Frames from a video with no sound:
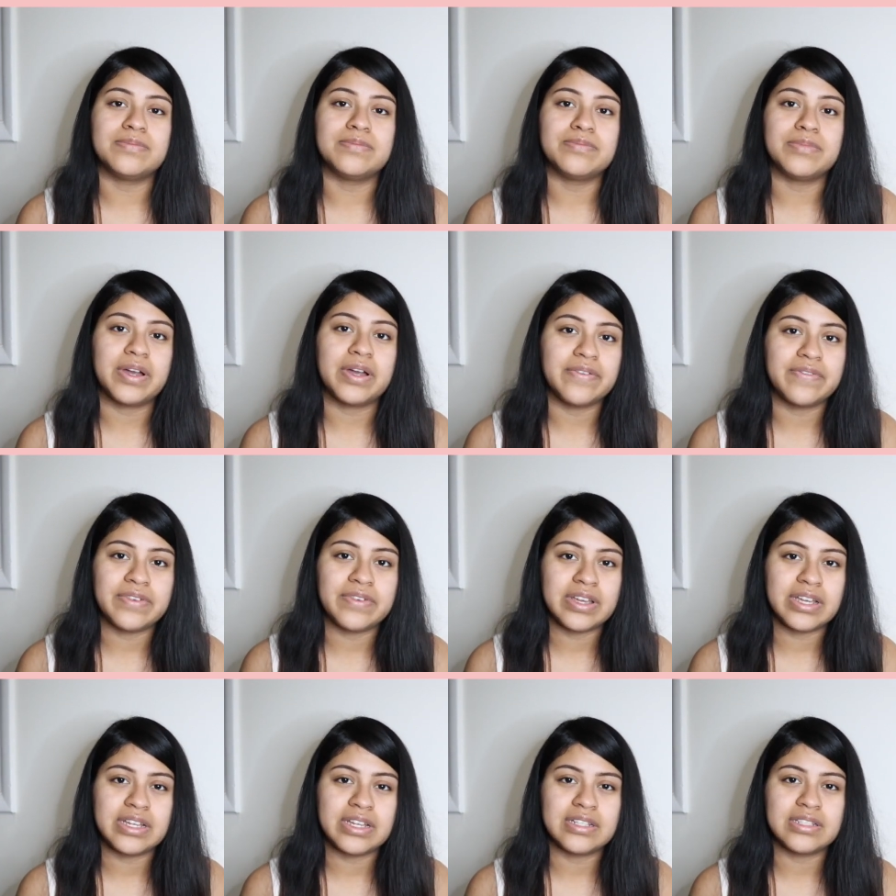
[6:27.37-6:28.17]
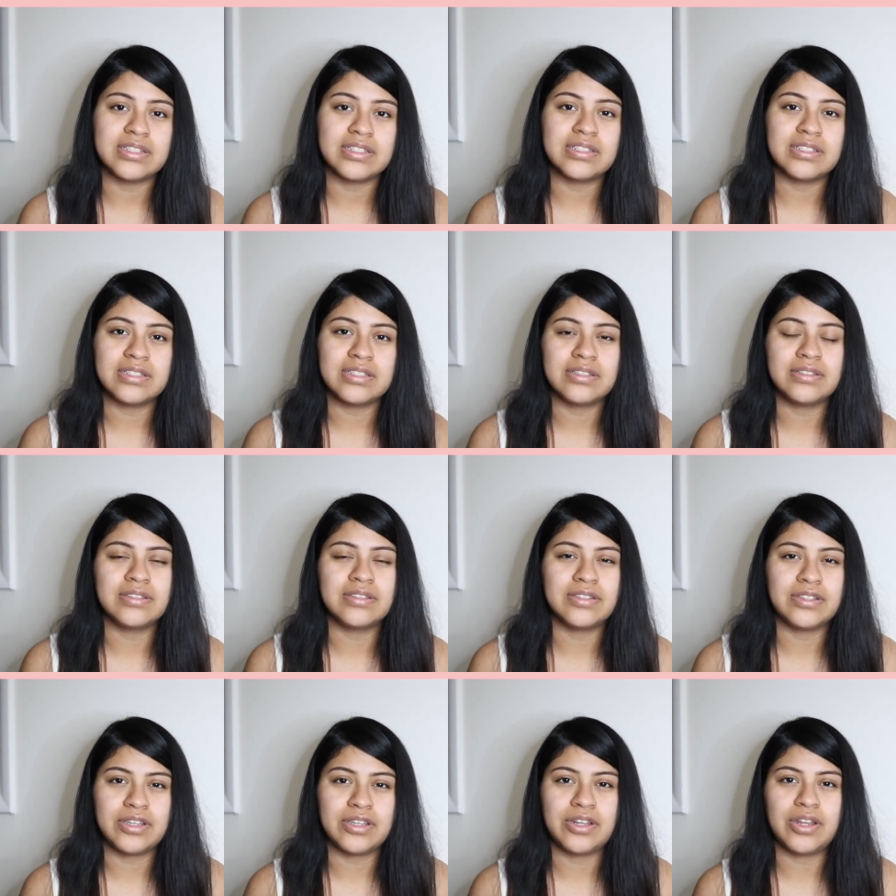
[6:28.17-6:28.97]
muffins,
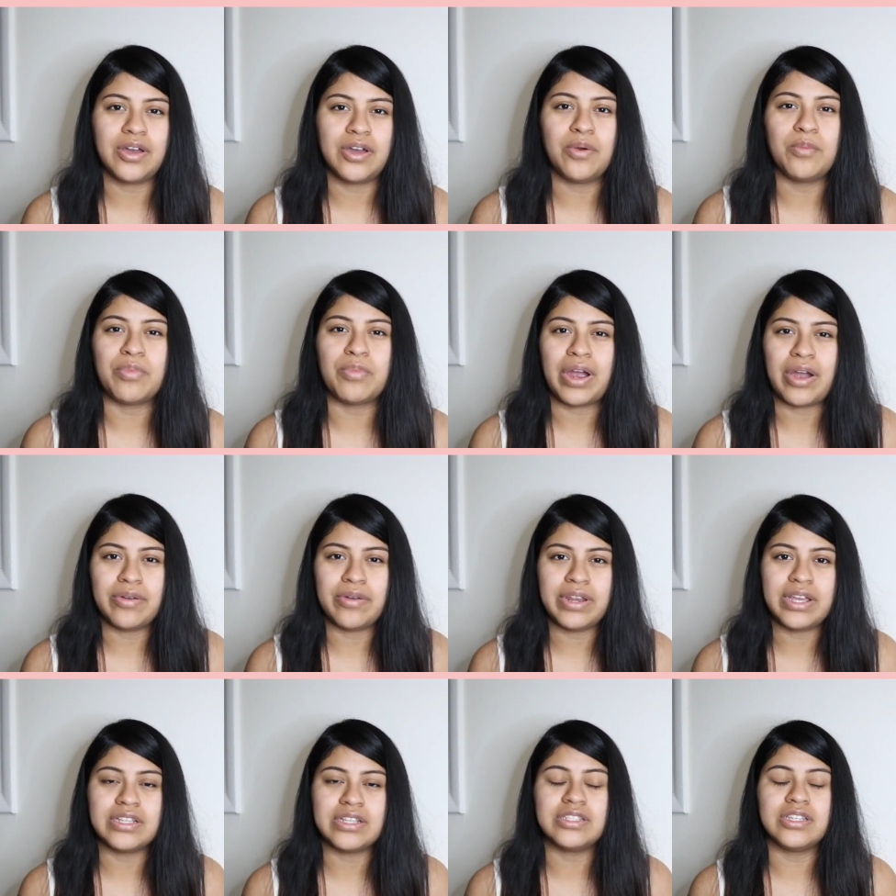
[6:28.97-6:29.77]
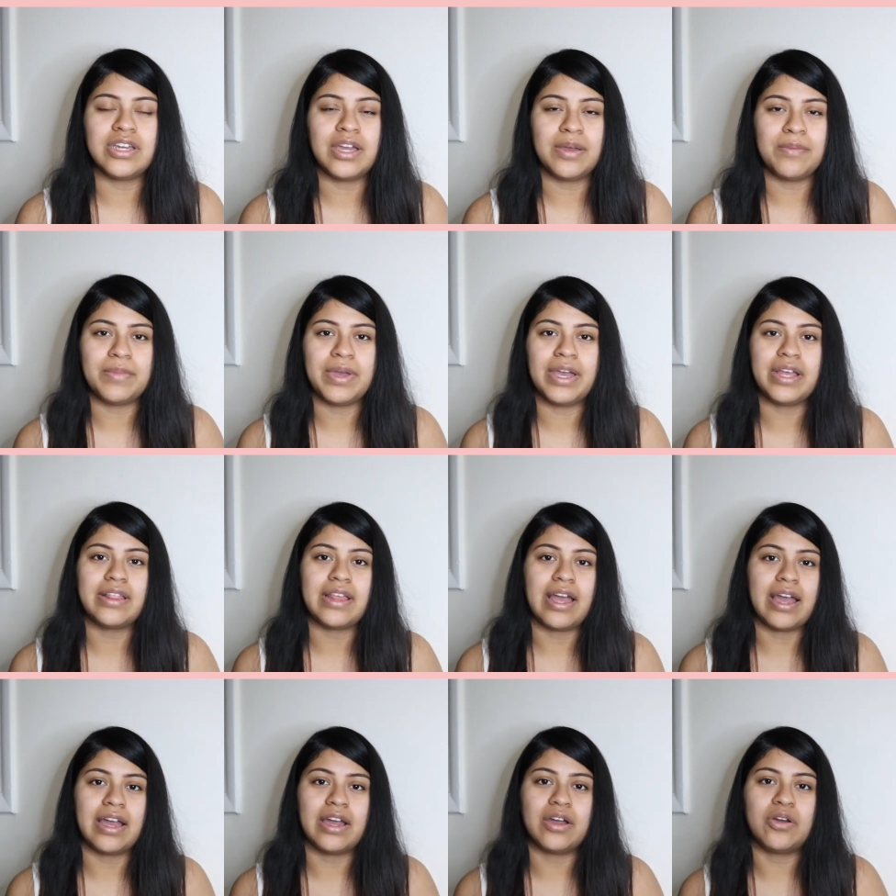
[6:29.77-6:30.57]
you know, brownies. You can make
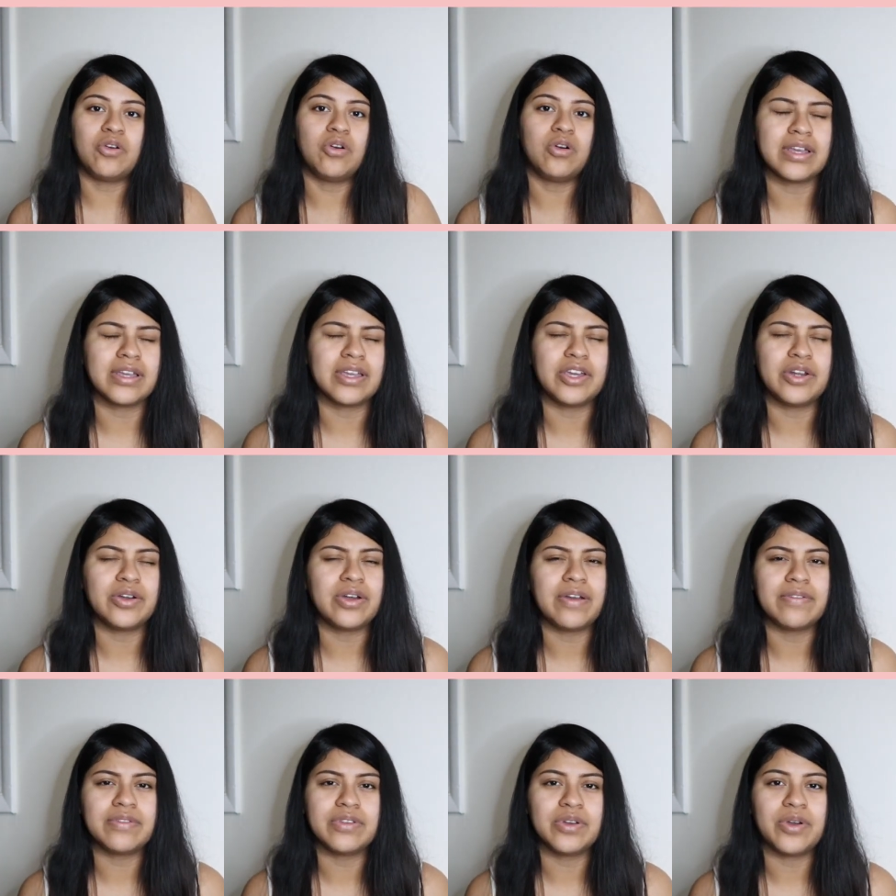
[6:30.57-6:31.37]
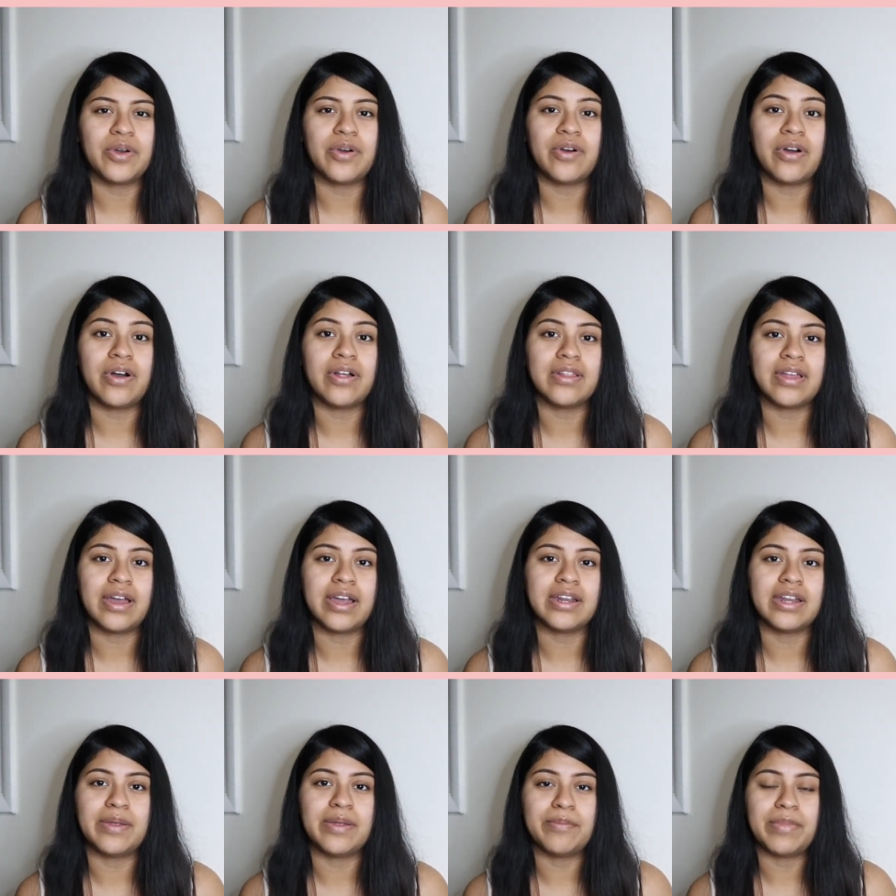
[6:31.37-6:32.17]
that at home. Like, you don't have to go
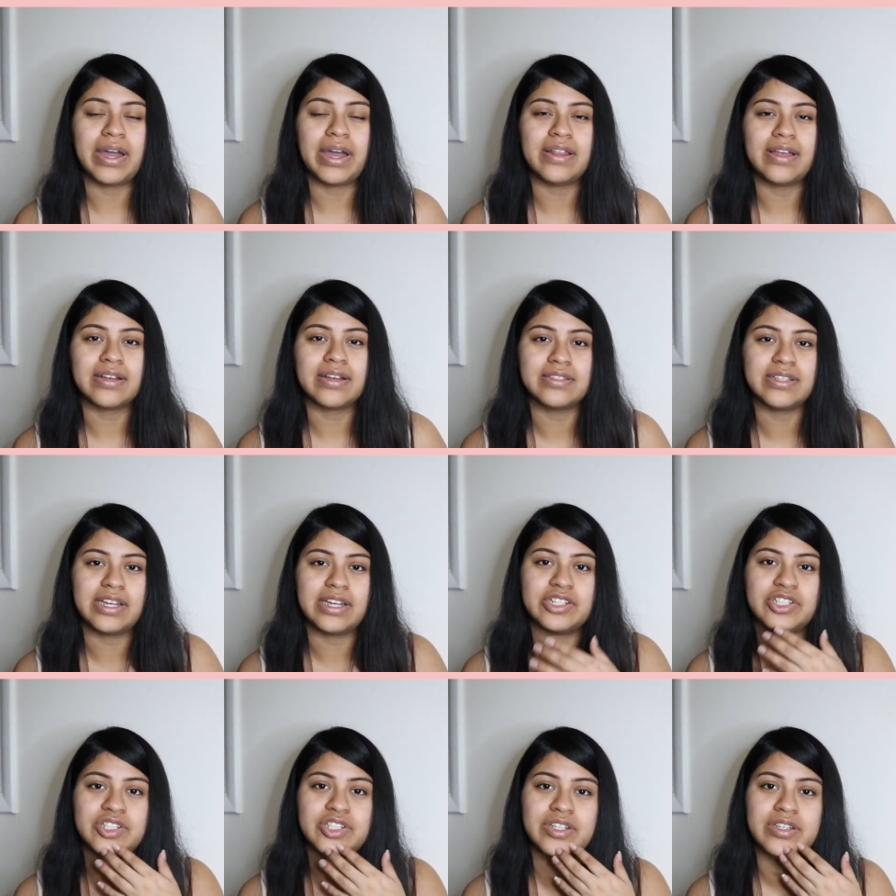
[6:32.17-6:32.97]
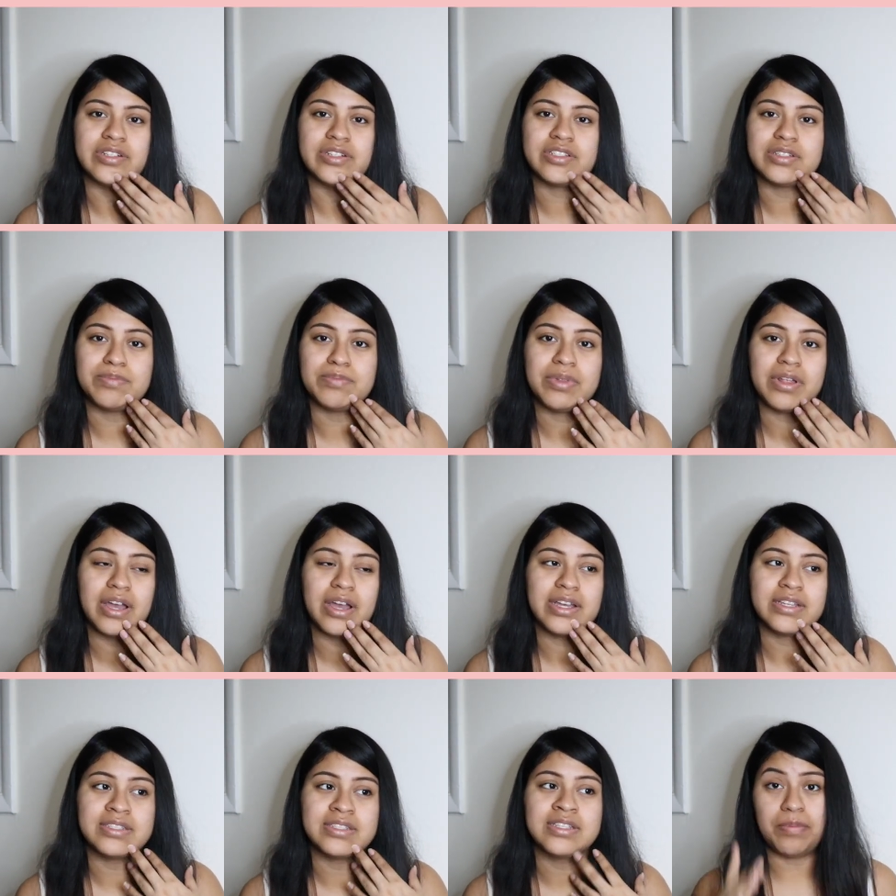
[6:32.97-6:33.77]
online and buy lactation
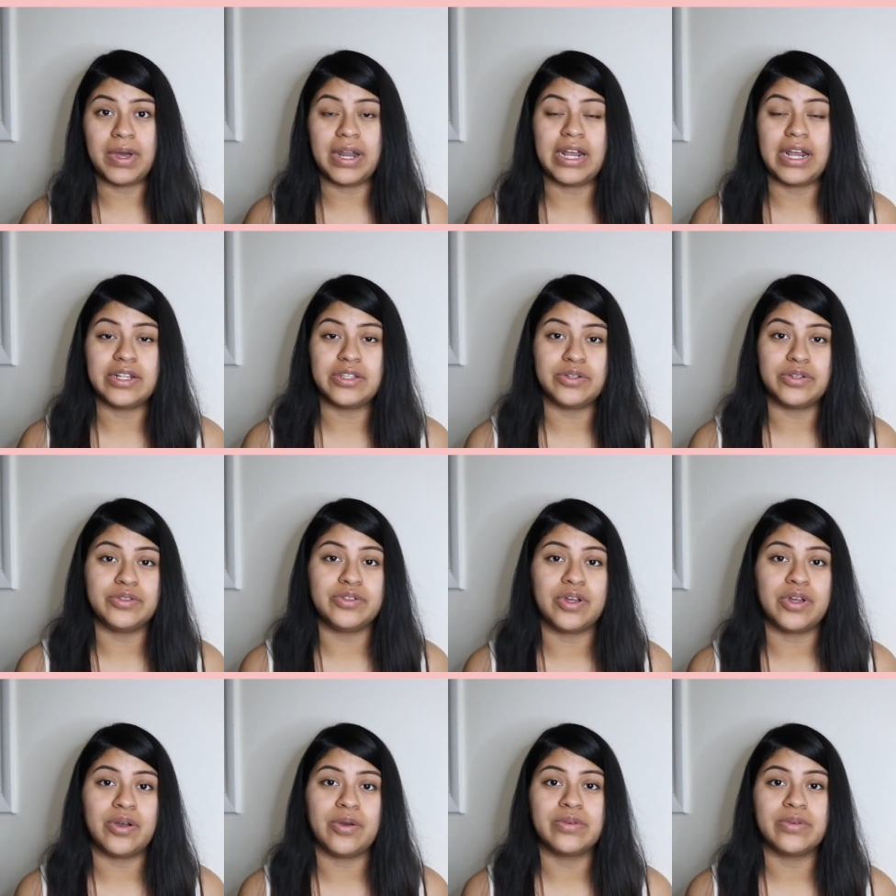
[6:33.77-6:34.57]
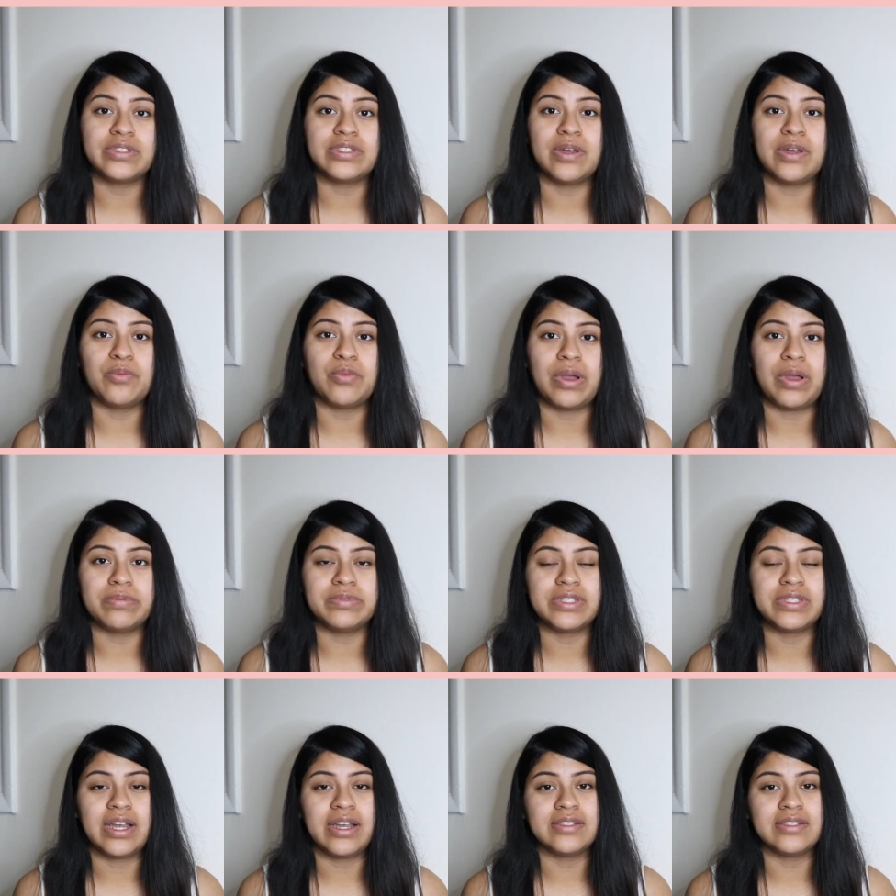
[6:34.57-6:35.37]
supplies. But I do know some
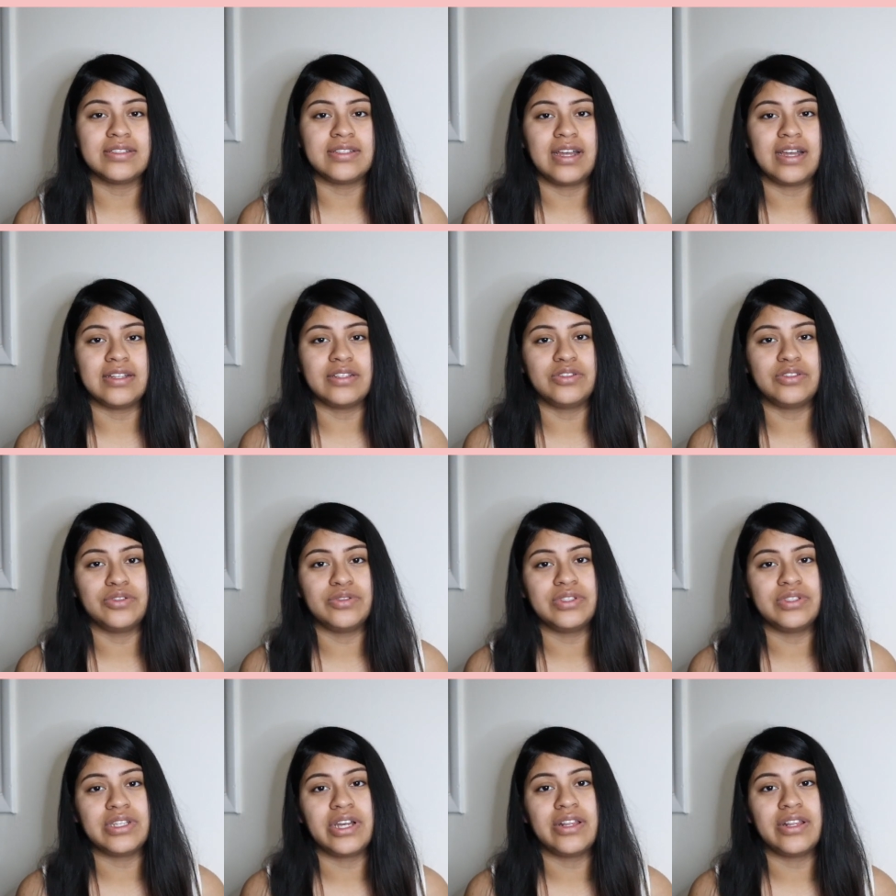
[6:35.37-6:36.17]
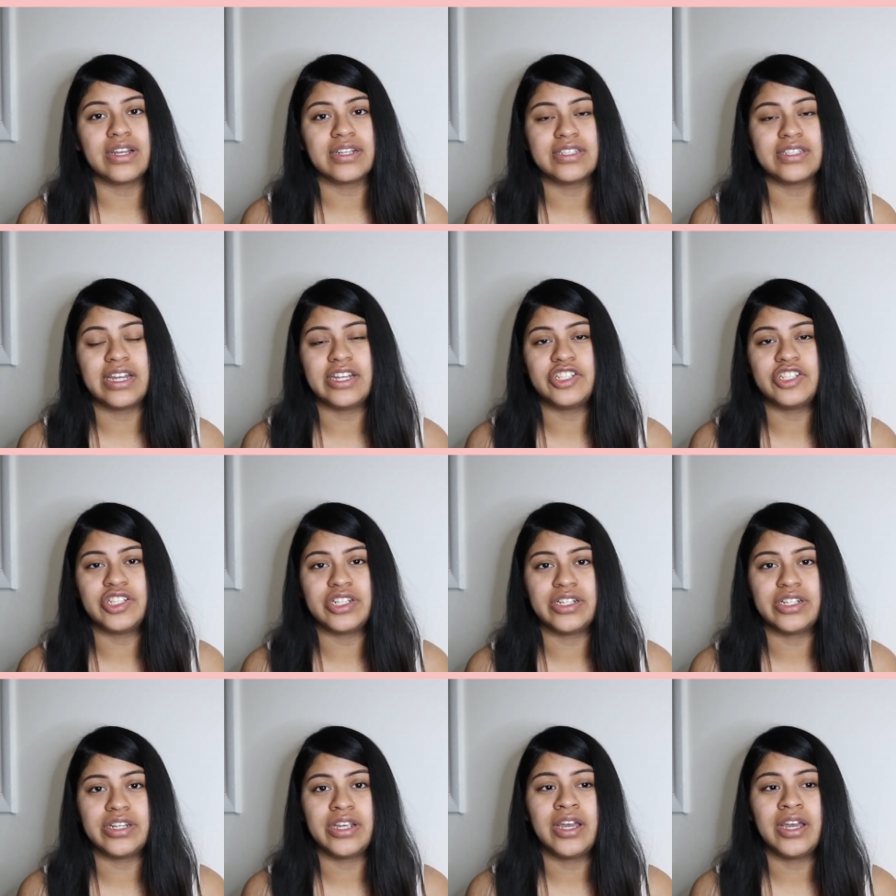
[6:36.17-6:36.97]
websites that do sell
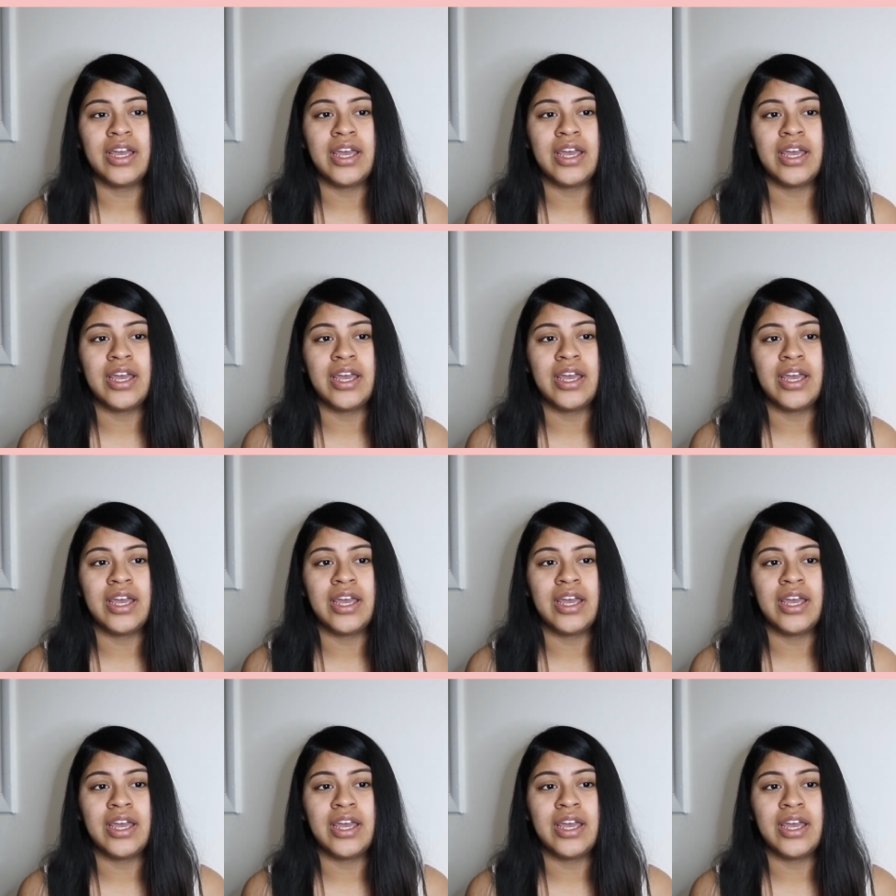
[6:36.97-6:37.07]
lactation